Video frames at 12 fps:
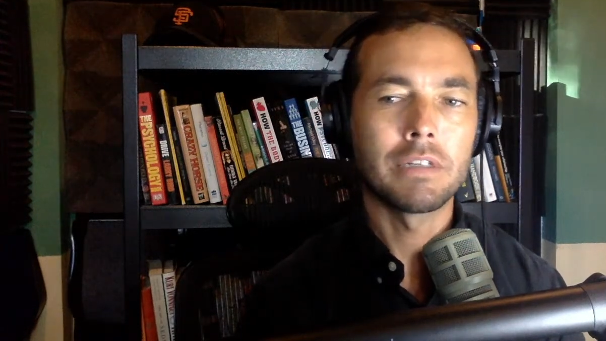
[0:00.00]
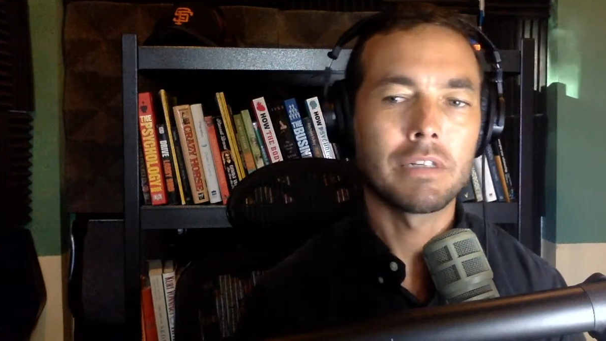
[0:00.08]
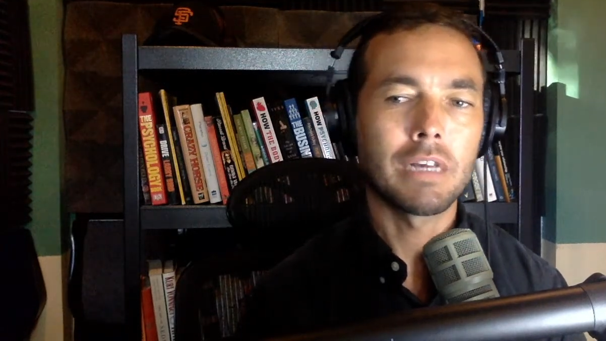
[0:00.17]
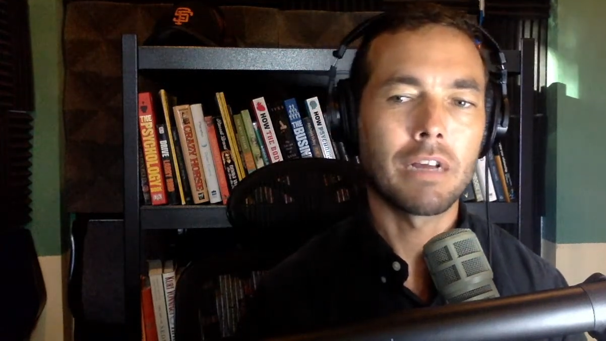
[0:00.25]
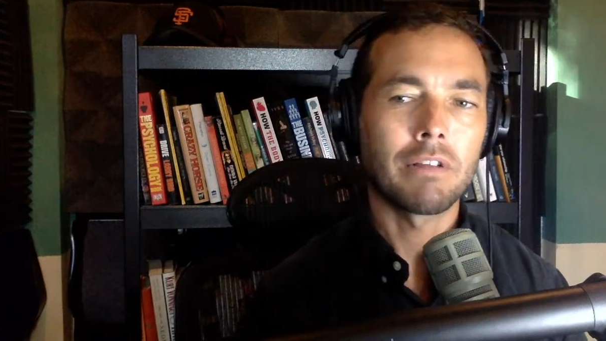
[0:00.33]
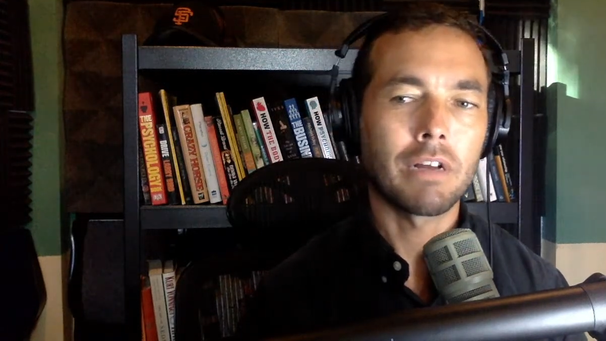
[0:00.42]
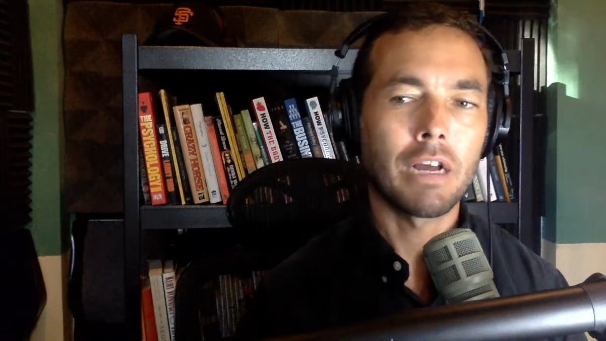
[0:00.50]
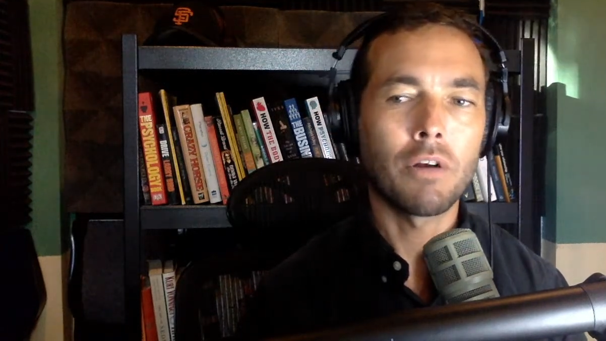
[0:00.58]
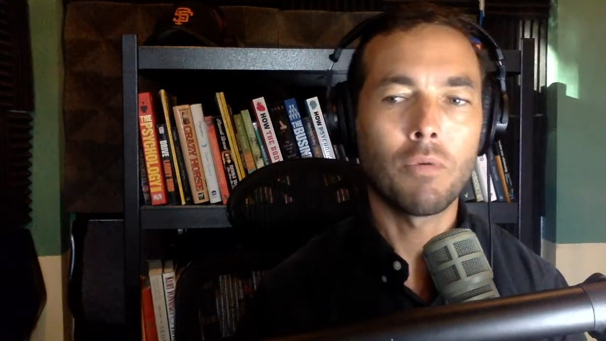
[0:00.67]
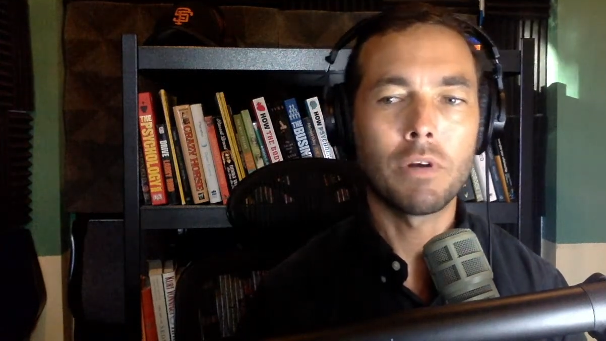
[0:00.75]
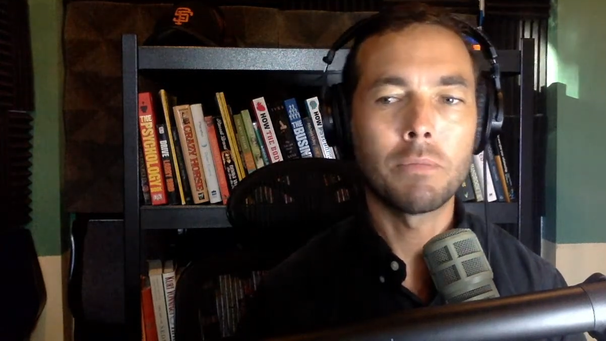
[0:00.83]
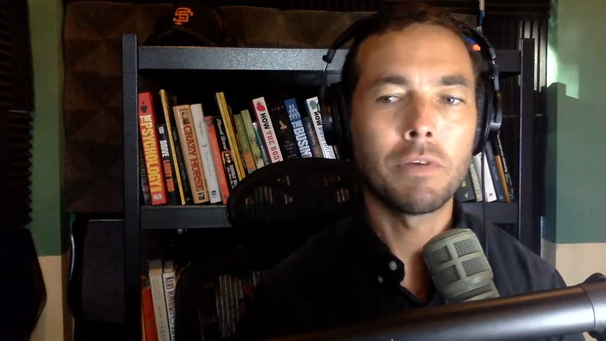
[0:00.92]
and saying like, I
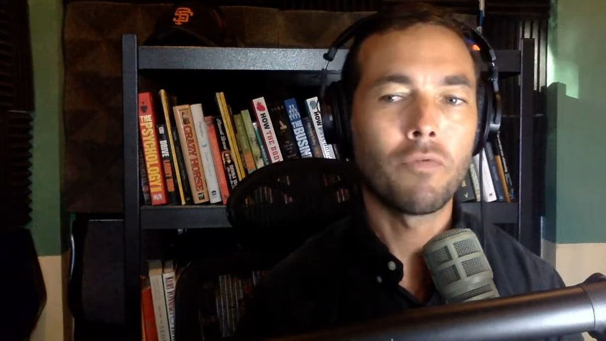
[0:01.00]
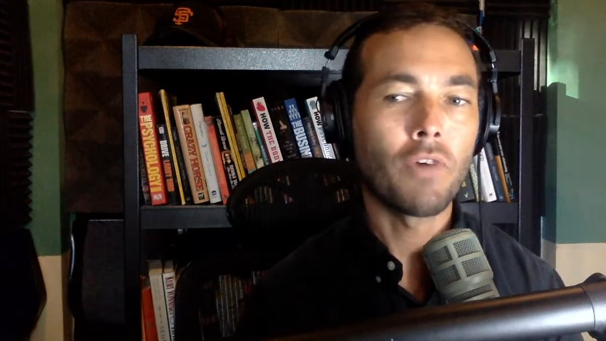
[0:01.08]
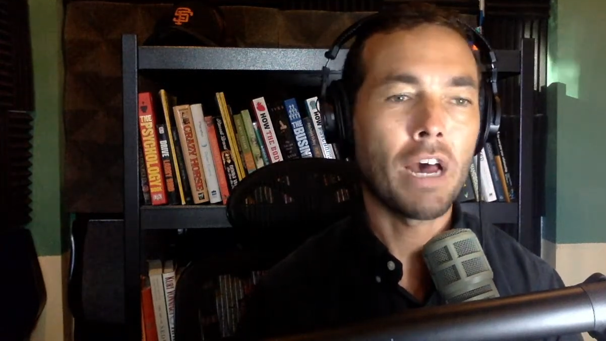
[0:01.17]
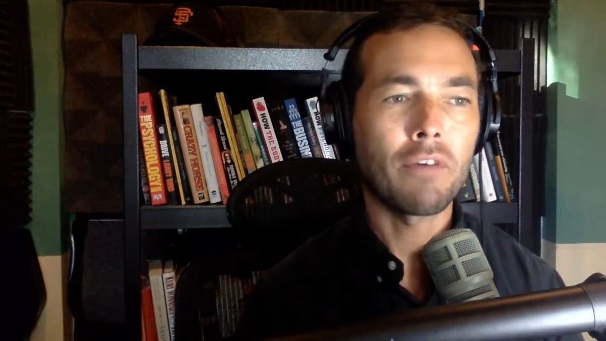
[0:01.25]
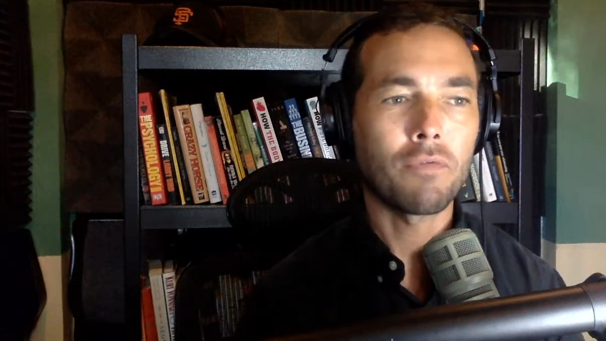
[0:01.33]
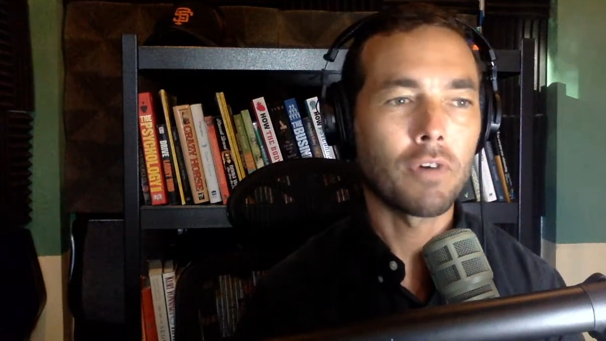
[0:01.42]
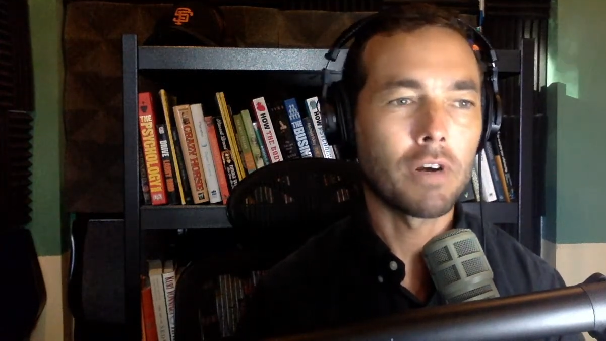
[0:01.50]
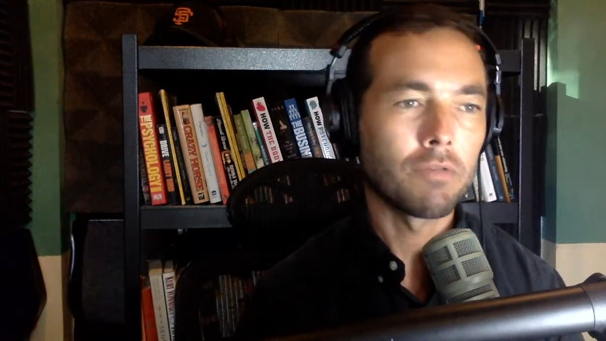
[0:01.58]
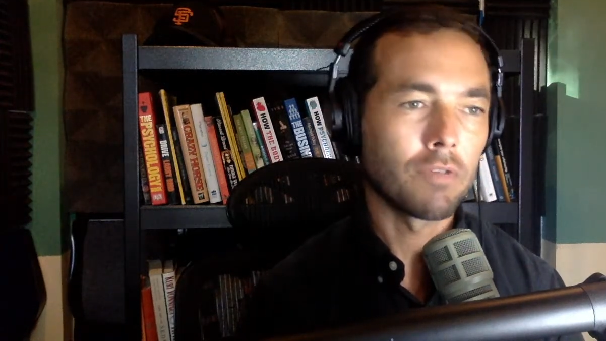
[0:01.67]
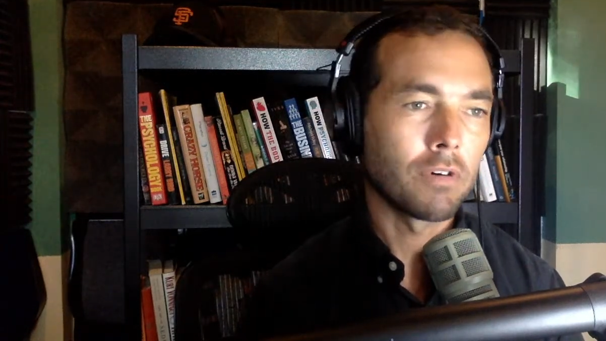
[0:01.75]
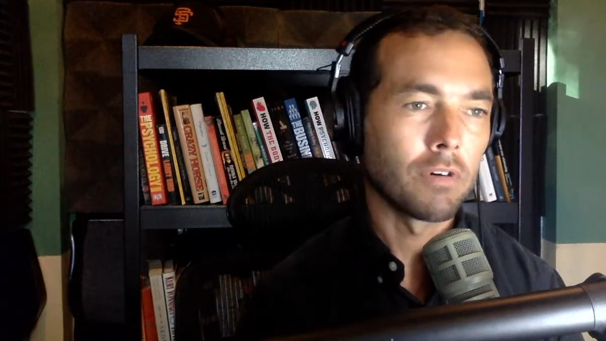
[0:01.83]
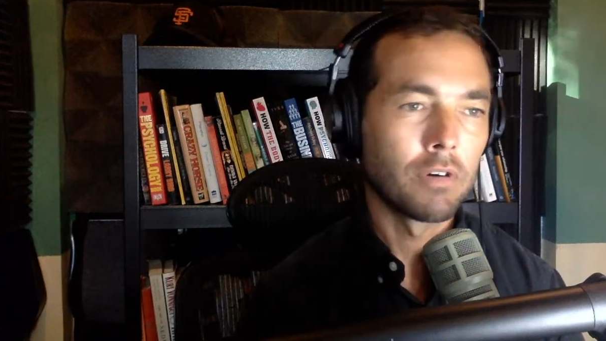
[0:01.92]
don't want to be fat
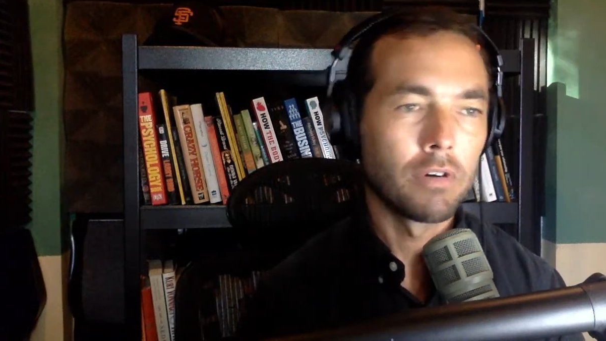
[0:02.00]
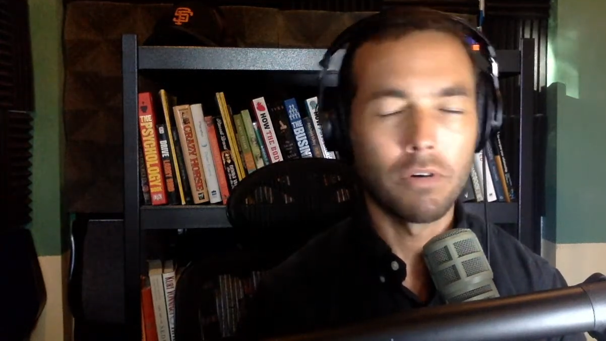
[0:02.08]
forever,